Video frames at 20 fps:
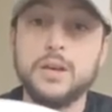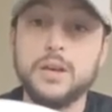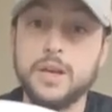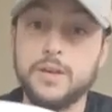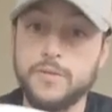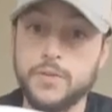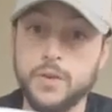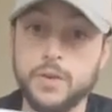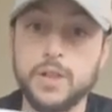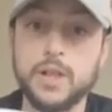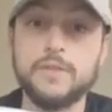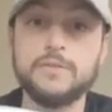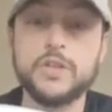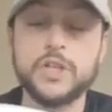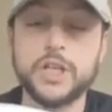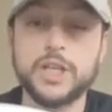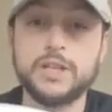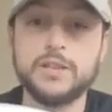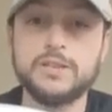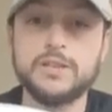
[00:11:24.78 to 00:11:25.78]
If you love
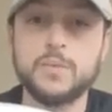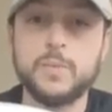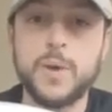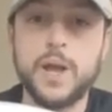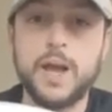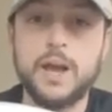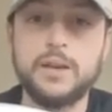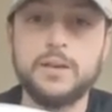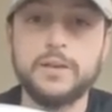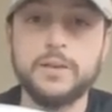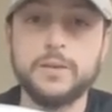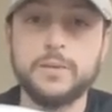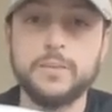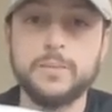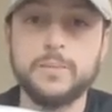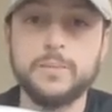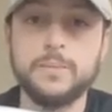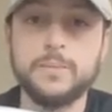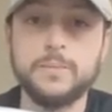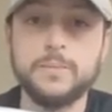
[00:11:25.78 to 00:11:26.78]
chickens the way I do,
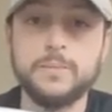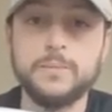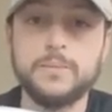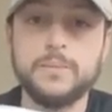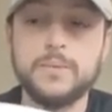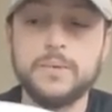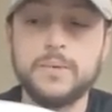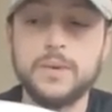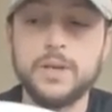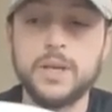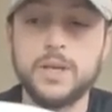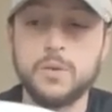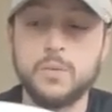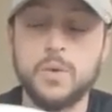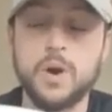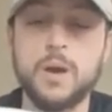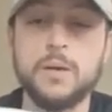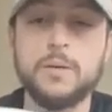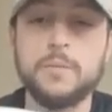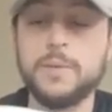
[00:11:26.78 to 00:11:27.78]
and you
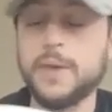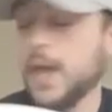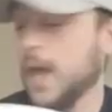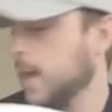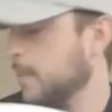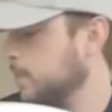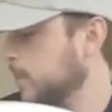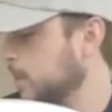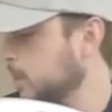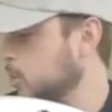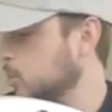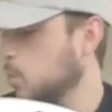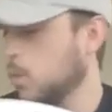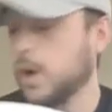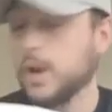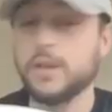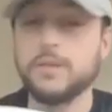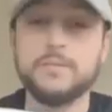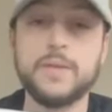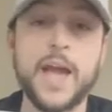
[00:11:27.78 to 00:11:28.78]
want them to be happy, and you
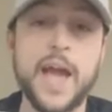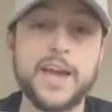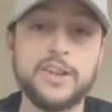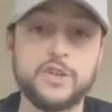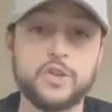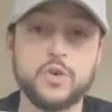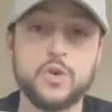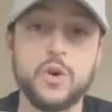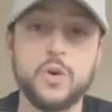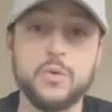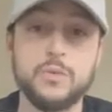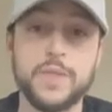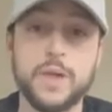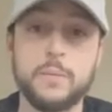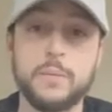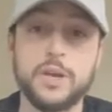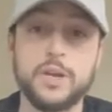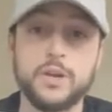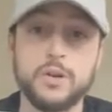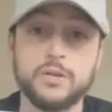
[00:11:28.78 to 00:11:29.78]
want to hatch your own,
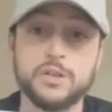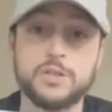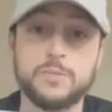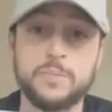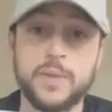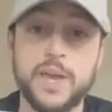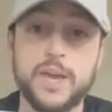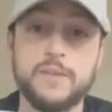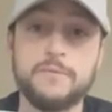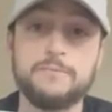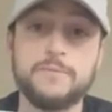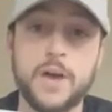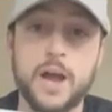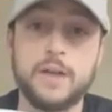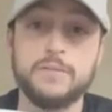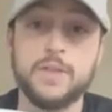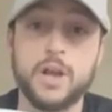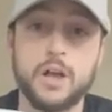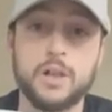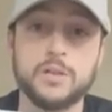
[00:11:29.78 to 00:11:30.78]
that way you don't spend
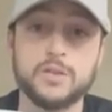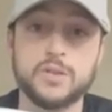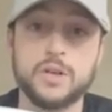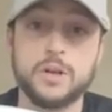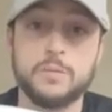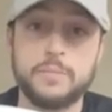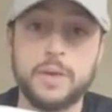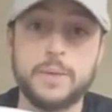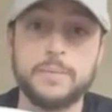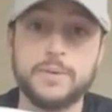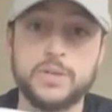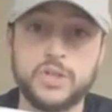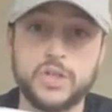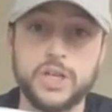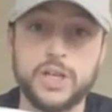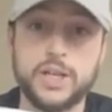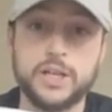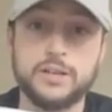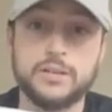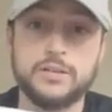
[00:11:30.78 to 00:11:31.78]
$5 on a baby
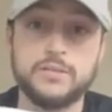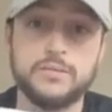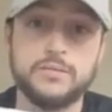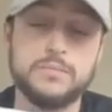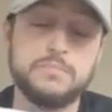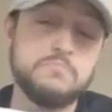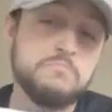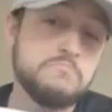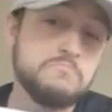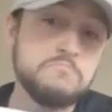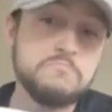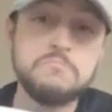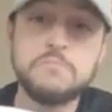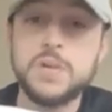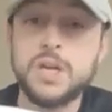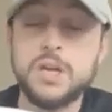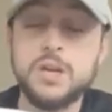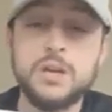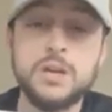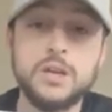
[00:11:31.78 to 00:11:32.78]
chick,
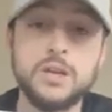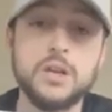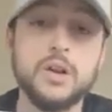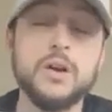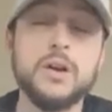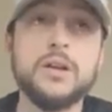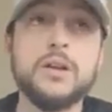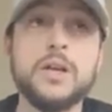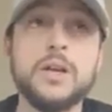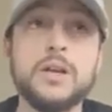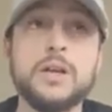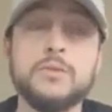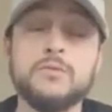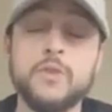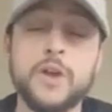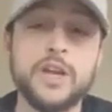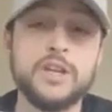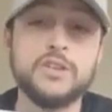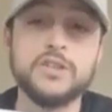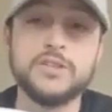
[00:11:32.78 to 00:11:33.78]
it
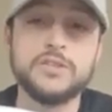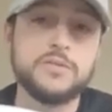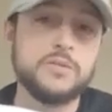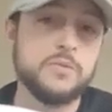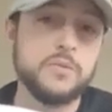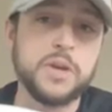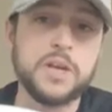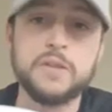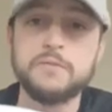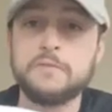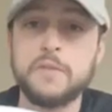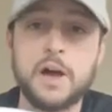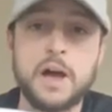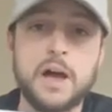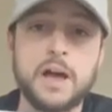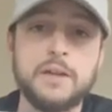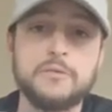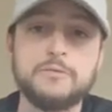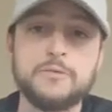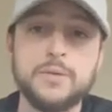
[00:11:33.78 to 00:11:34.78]
ranges 3 to
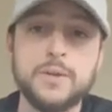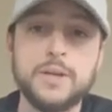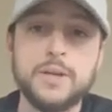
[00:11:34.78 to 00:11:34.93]
5,